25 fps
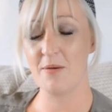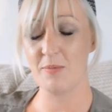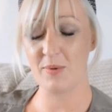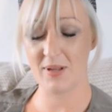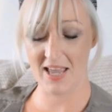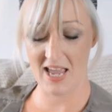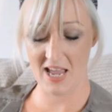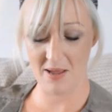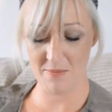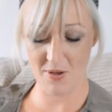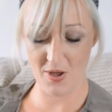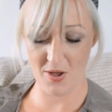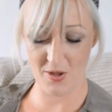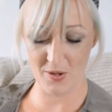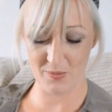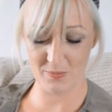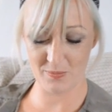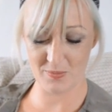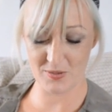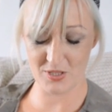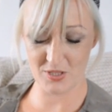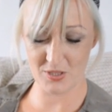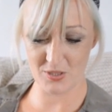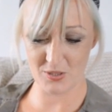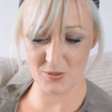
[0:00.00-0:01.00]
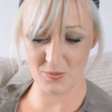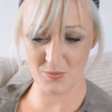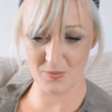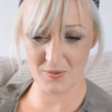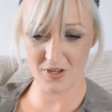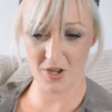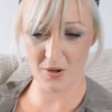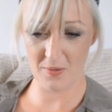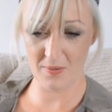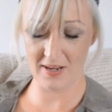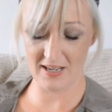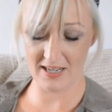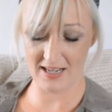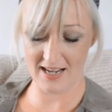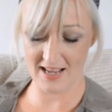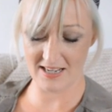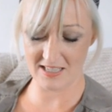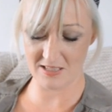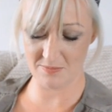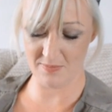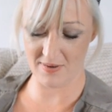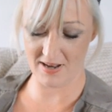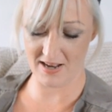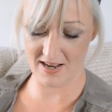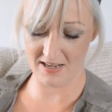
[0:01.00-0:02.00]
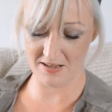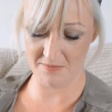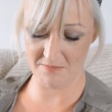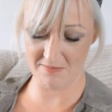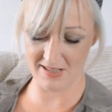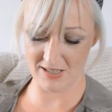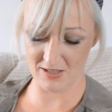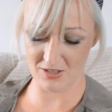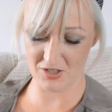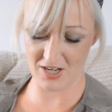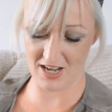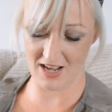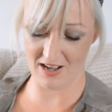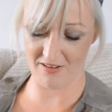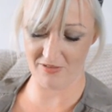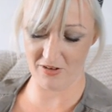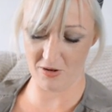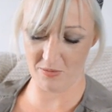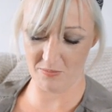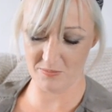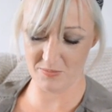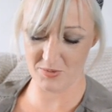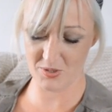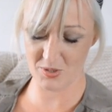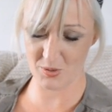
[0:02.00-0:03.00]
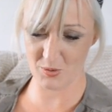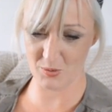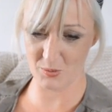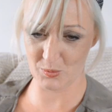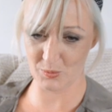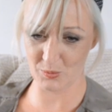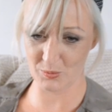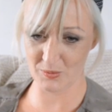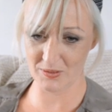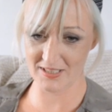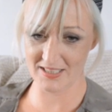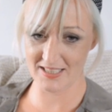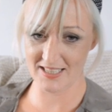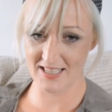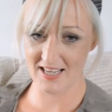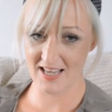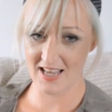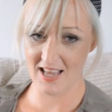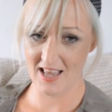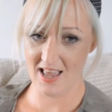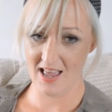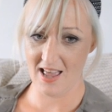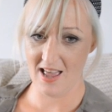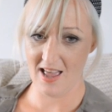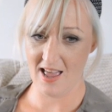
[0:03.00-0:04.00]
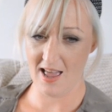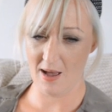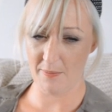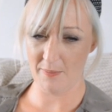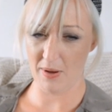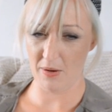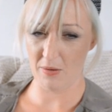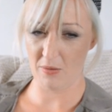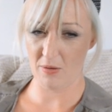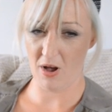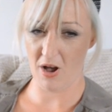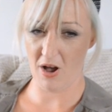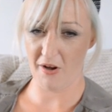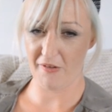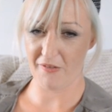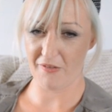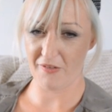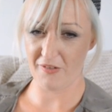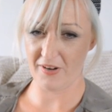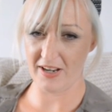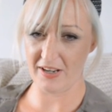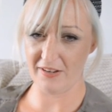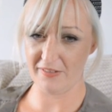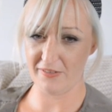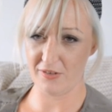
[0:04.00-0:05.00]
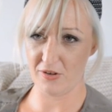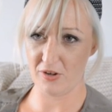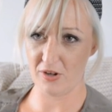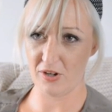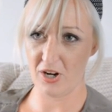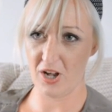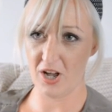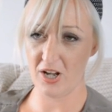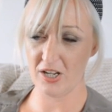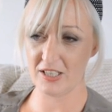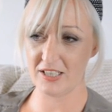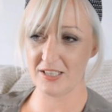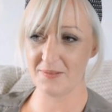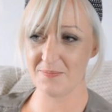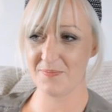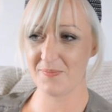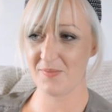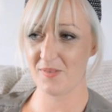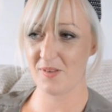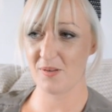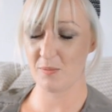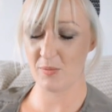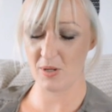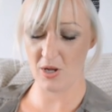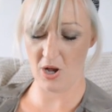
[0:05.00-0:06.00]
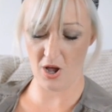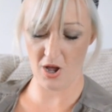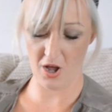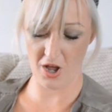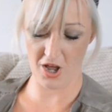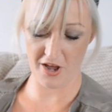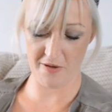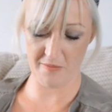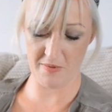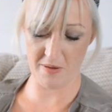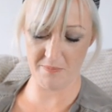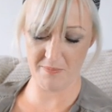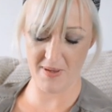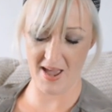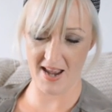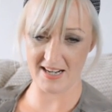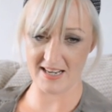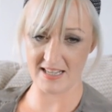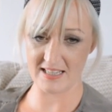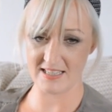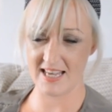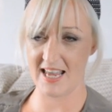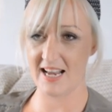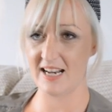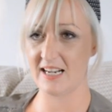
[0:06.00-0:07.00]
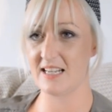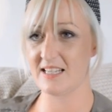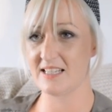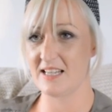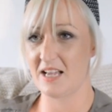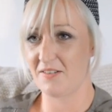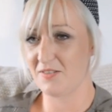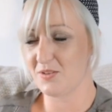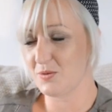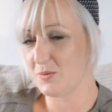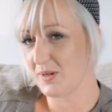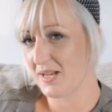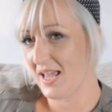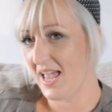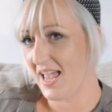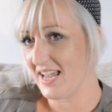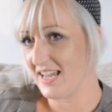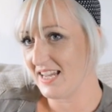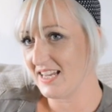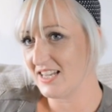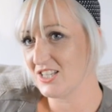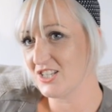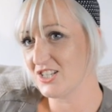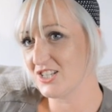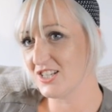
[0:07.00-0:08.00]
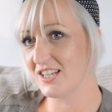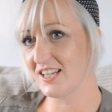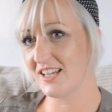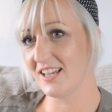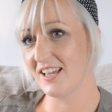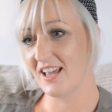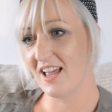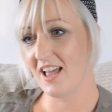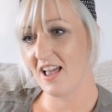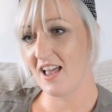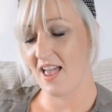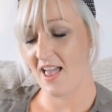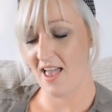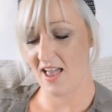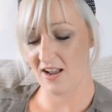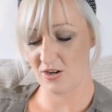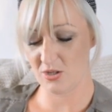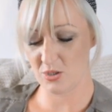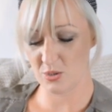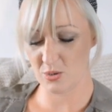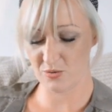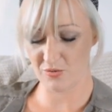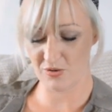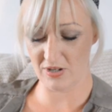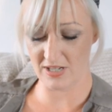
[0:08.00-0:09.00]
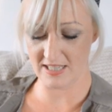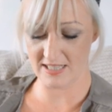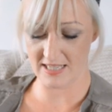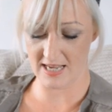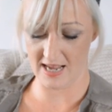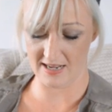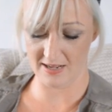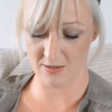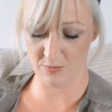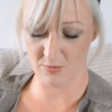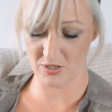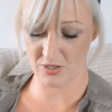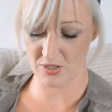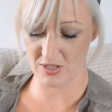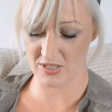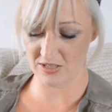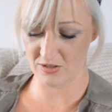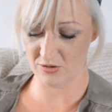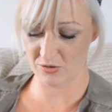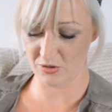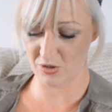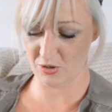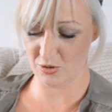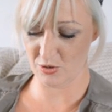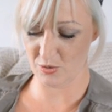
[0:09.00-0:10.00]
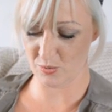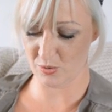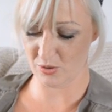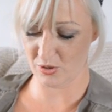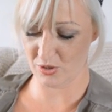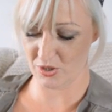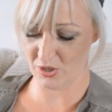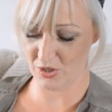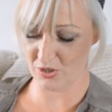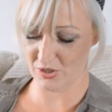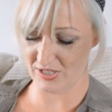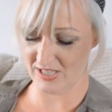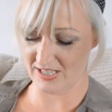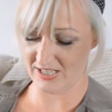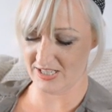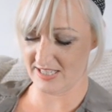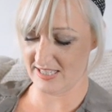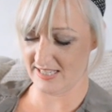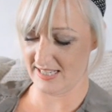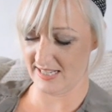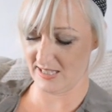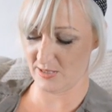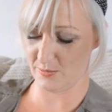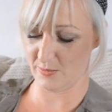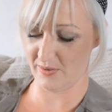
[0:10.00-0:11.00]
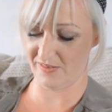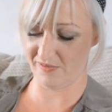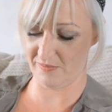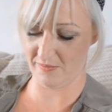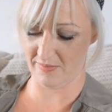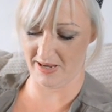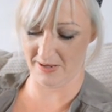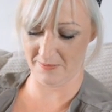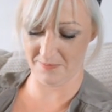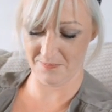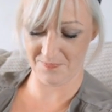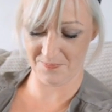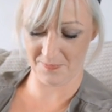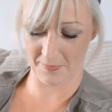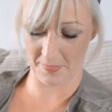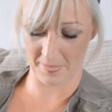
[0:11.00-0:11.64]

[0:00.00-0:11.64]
Came home to go and collect my middle child from school at about 3:30, 4 o'clock. We got home and Penny had taken herself to a cage because she was really tired, which is unusual because usually she sits with me.